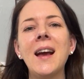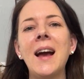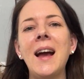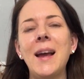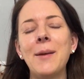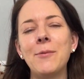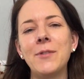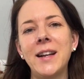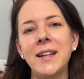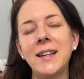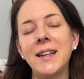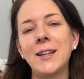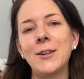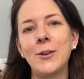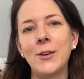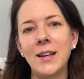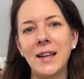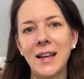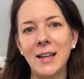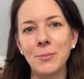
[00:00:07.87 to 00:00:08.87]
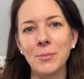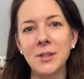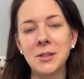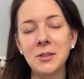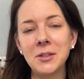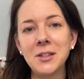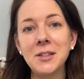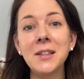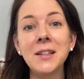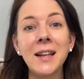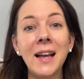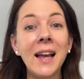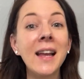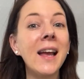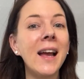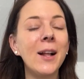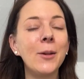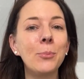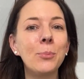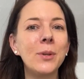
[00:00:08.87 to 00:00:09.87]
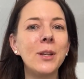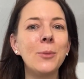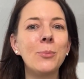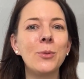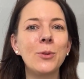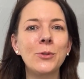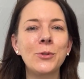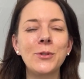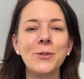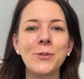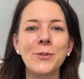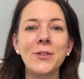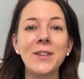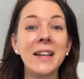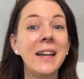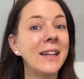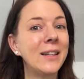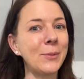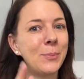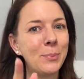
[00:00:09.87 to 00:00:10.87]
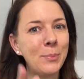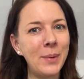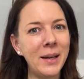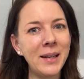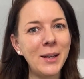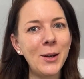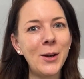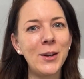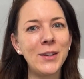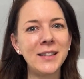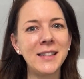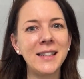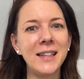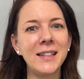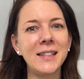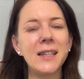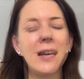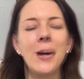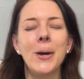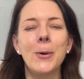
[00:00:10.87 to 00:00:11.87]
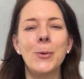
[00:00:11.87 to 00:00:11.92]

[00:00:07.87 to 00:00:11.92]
I'm running an online business and I help people to create better content.